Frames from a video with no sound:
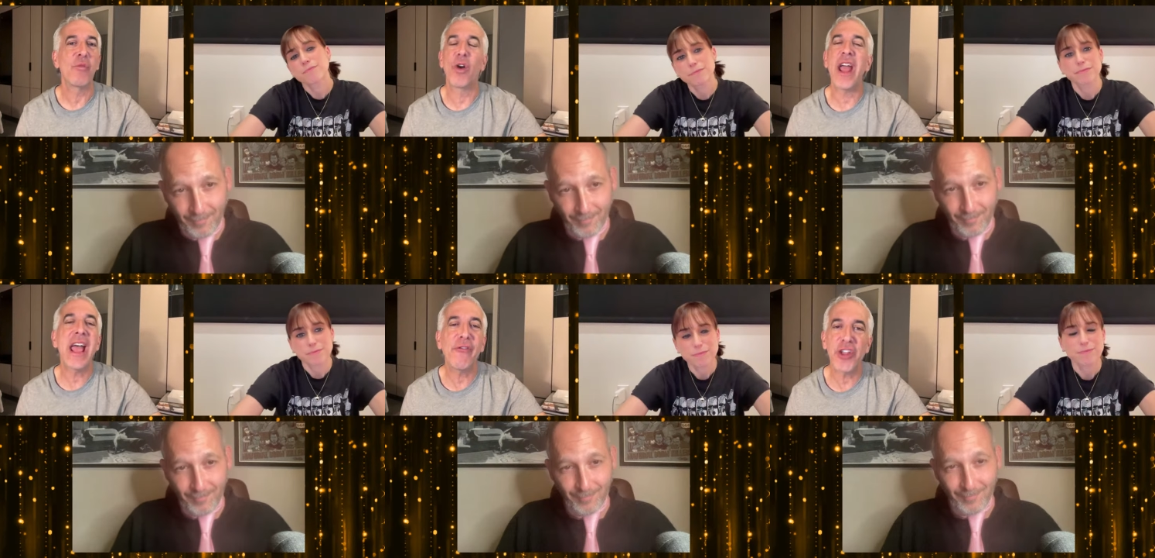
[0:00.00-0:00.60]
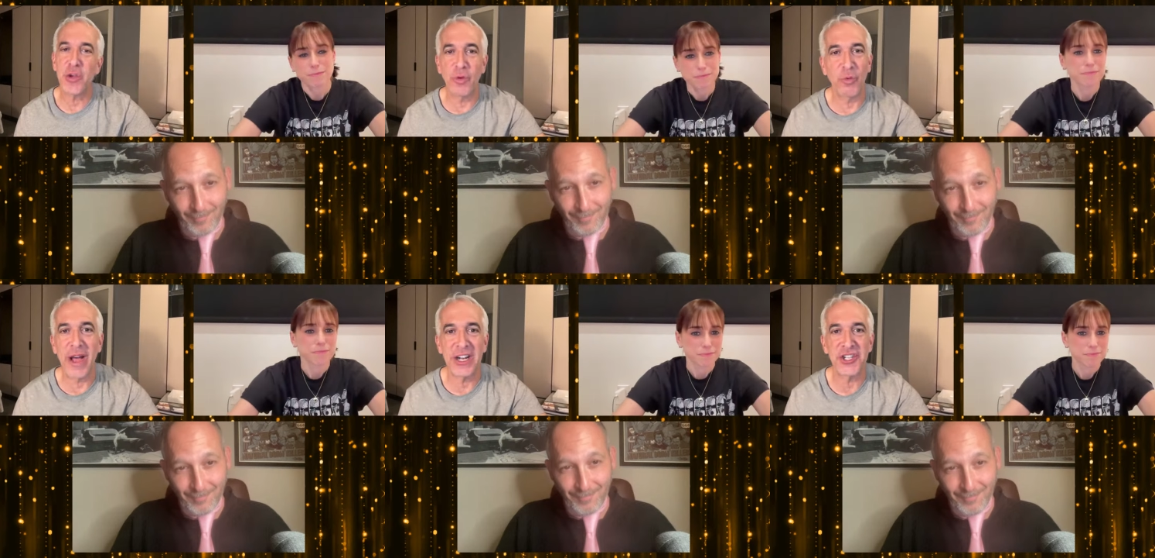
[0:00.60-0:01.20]
Speaker 1: wherever you
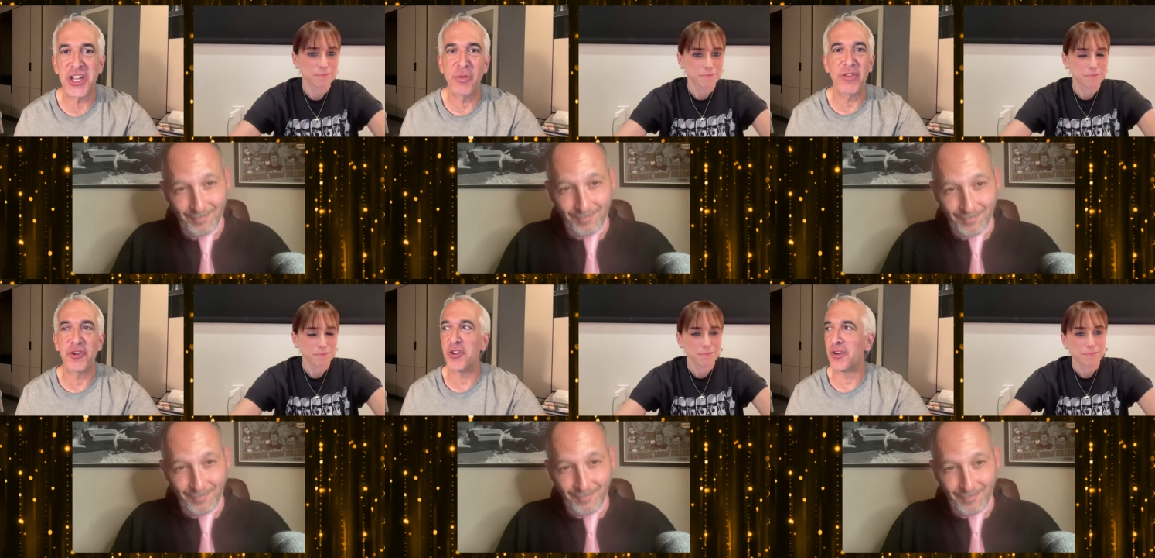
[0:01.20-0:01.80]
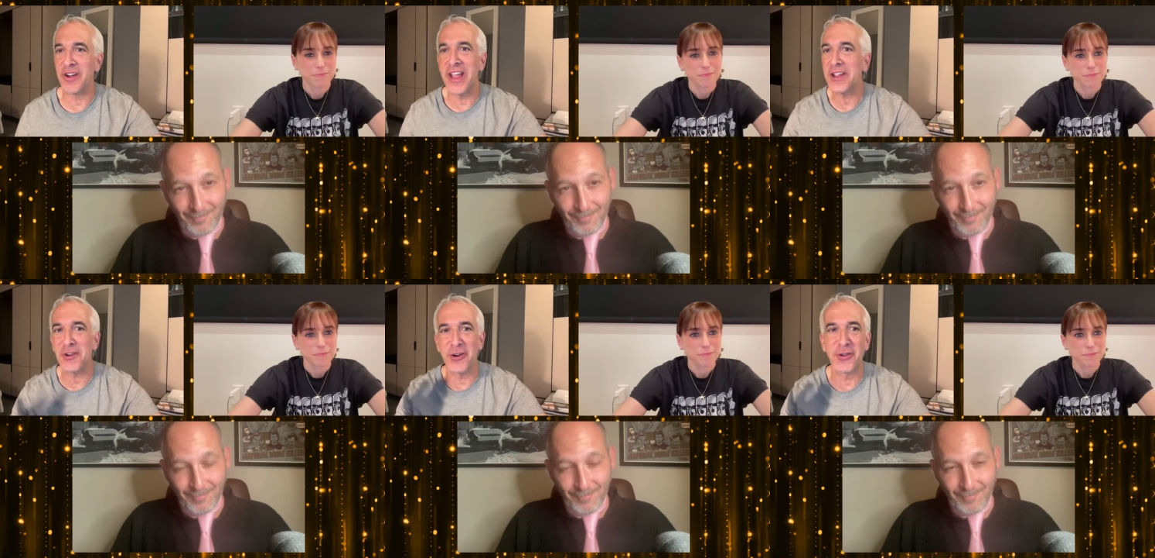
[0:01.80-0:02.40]
were watching, whether you're
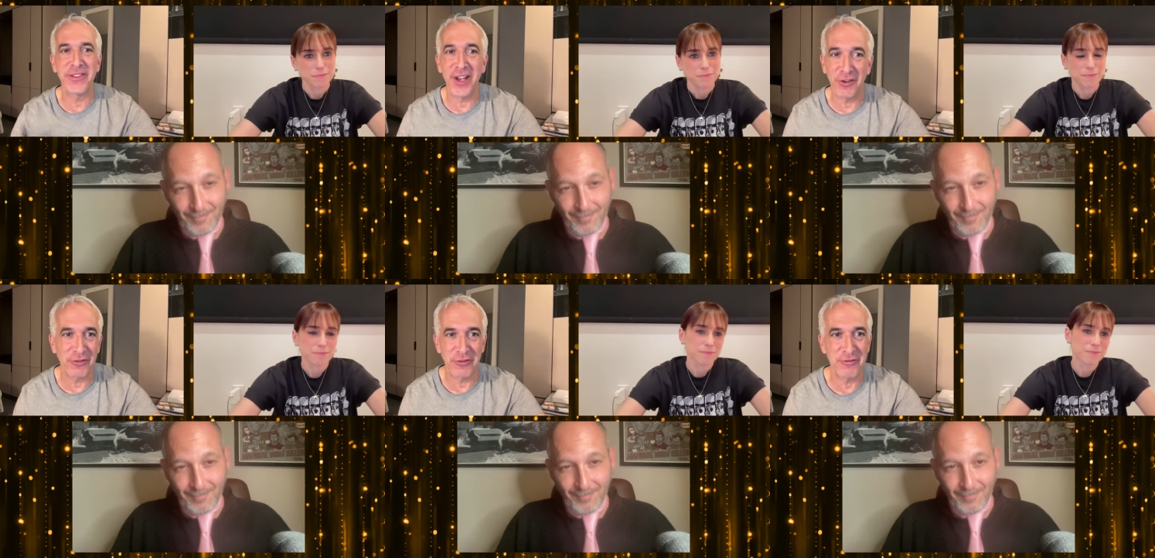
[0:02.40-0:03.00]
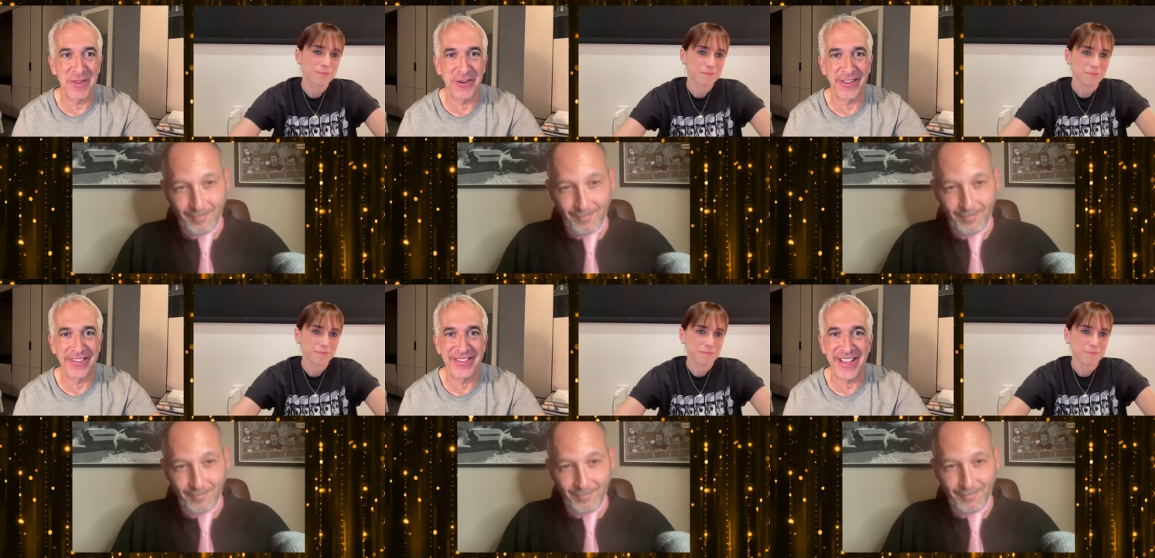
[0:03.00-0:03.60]
in your hotel room in
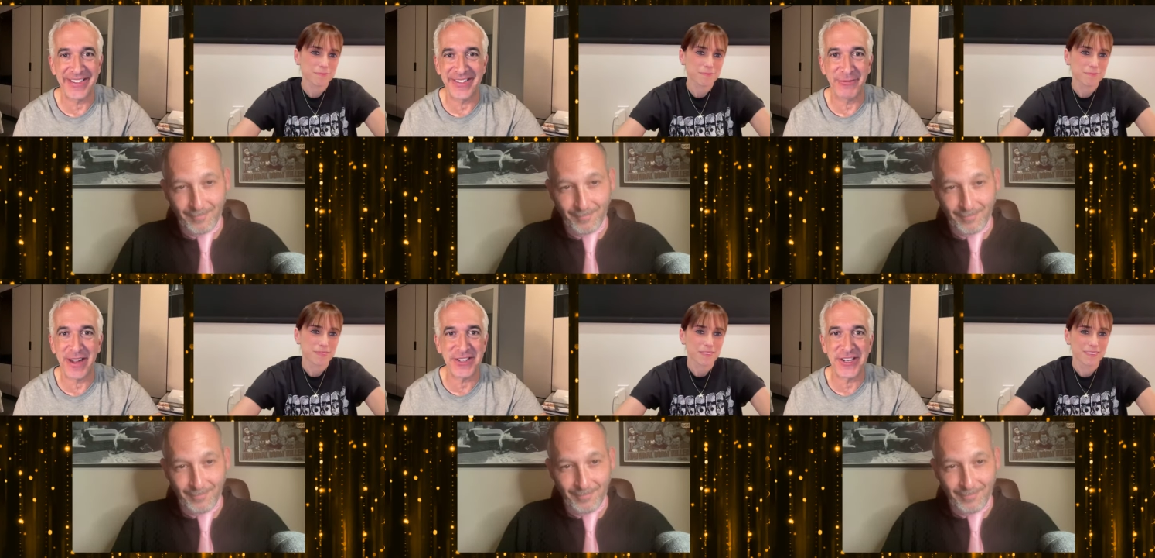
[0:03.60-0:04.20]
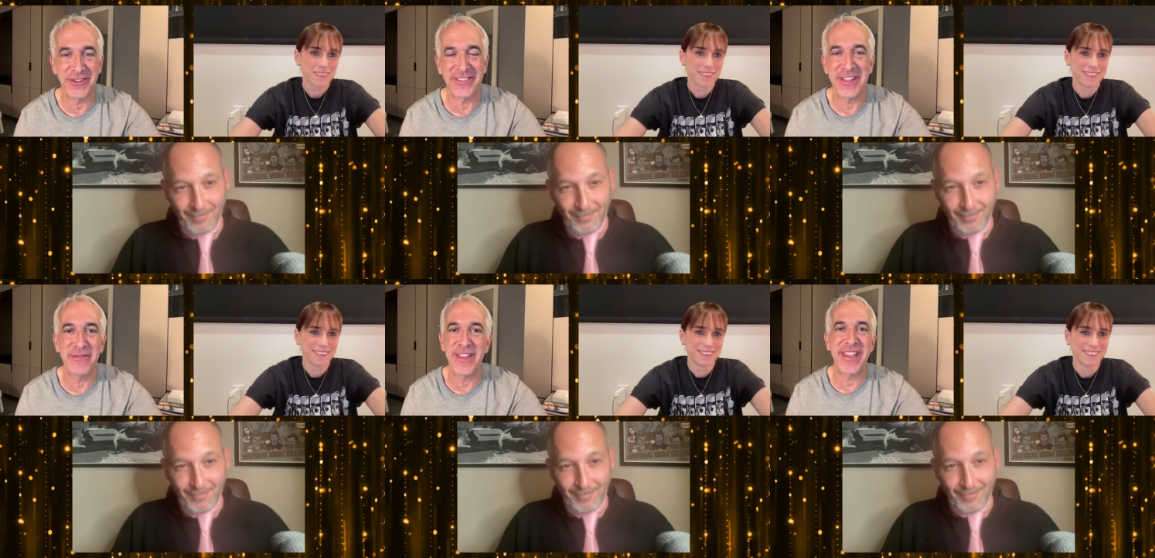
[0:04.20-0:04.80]
Austin, Texas, watching on
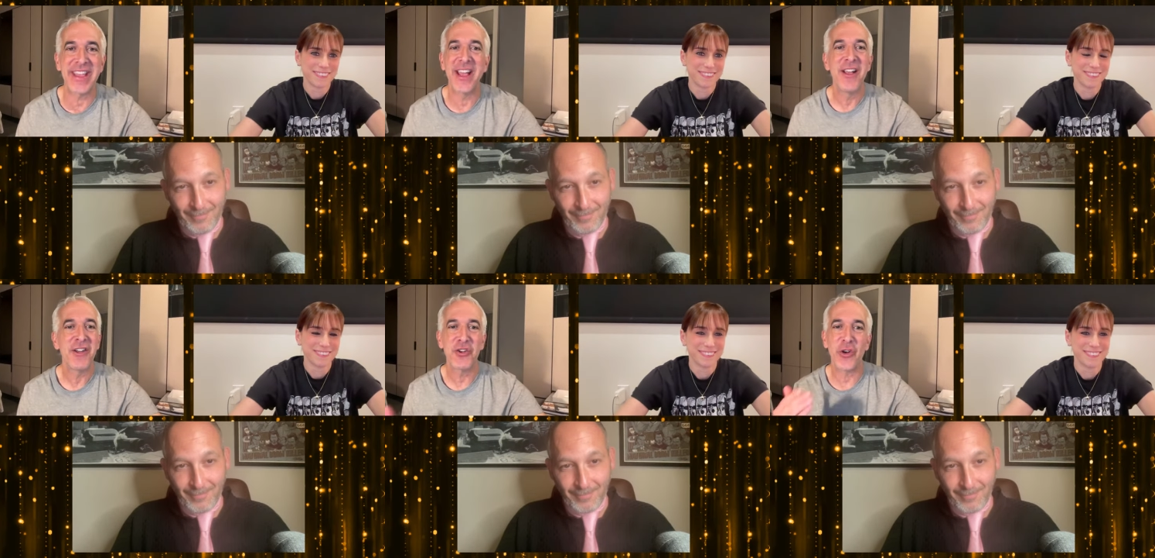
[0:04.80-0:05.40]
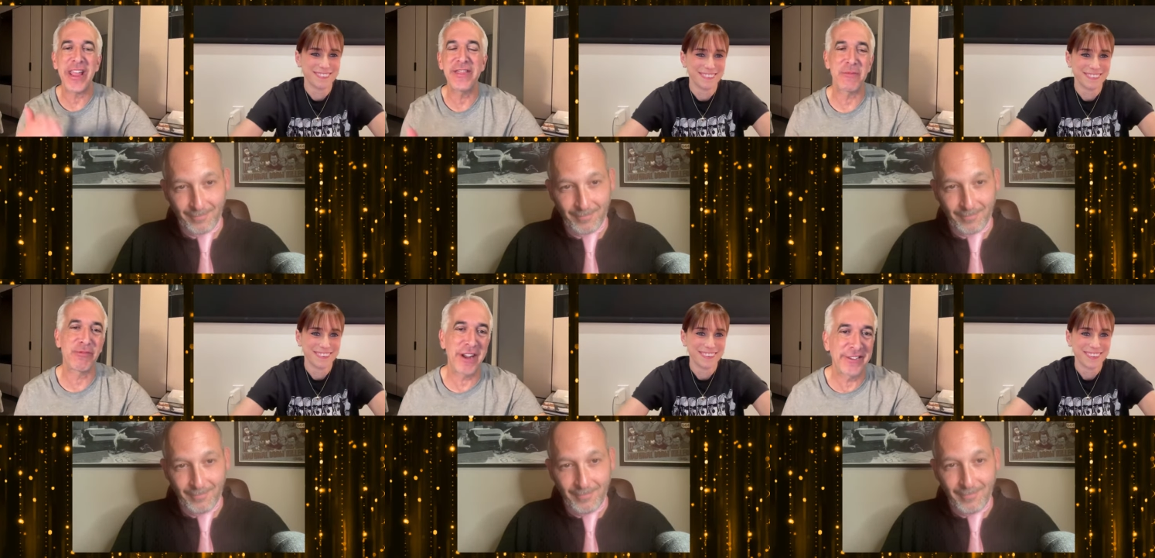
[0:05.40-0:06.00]
TV, you're in
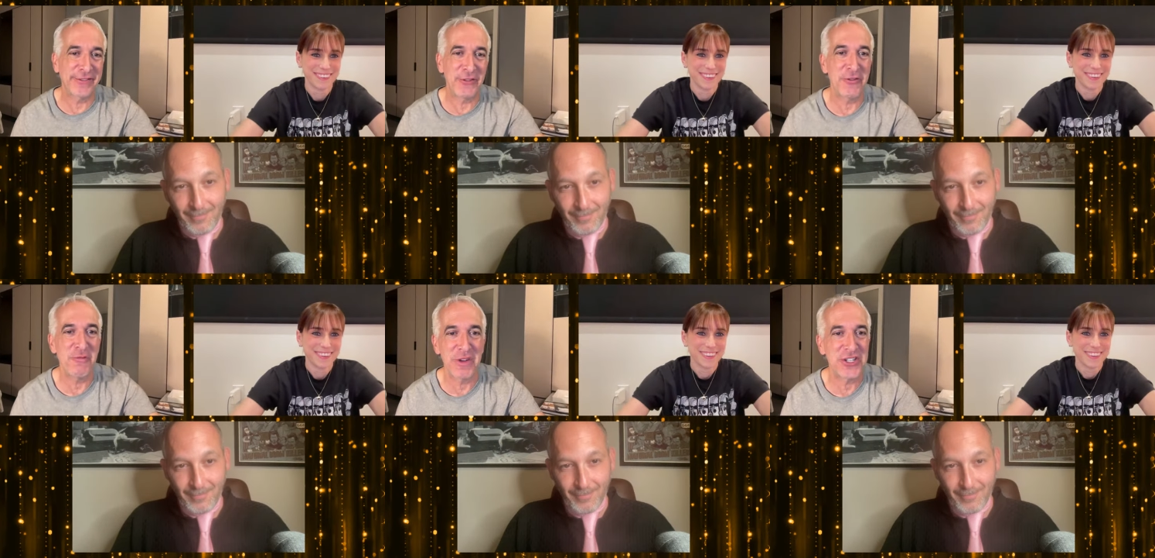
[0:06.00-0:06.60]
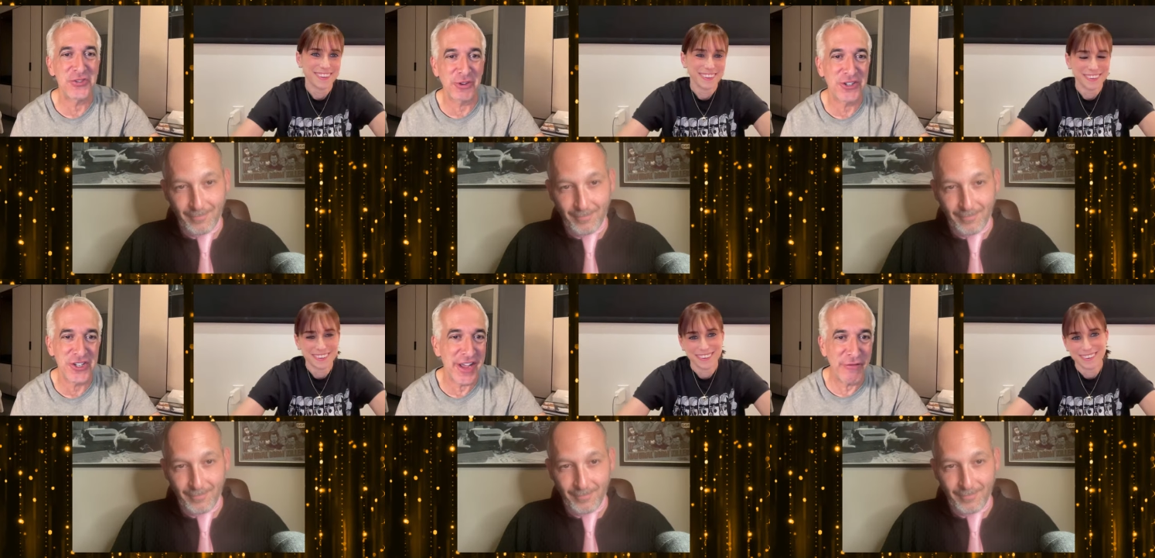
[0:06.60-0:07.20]
the press room, which
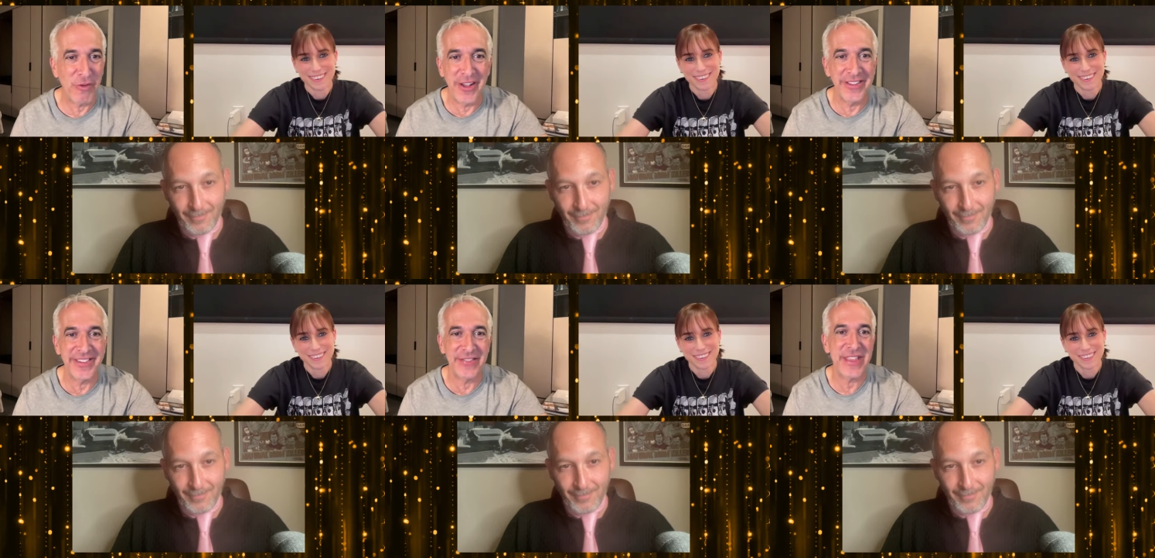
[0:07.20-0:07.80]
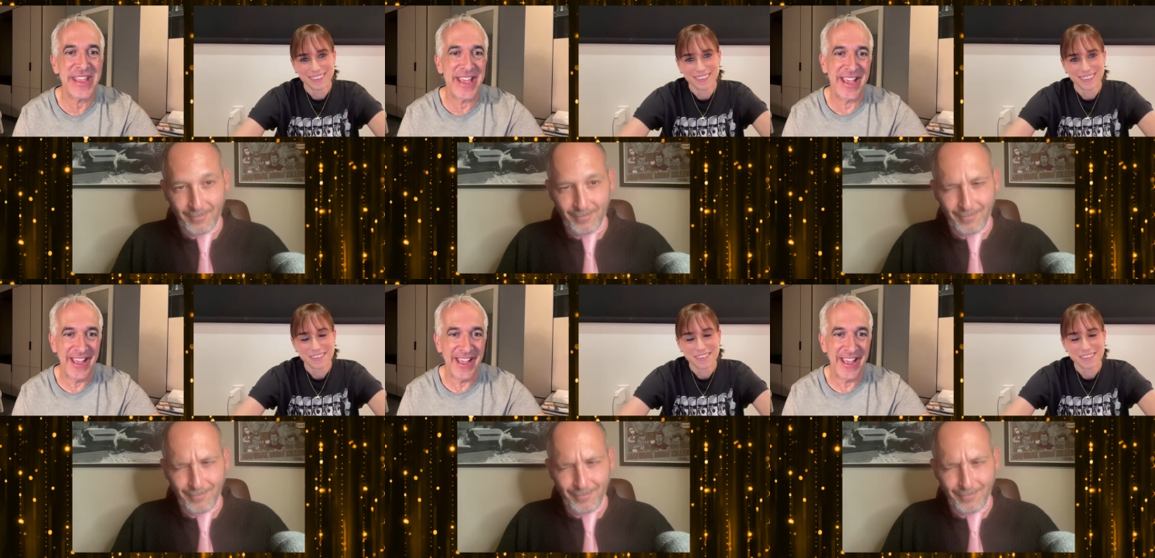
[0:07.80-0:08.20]
where Jeff was at the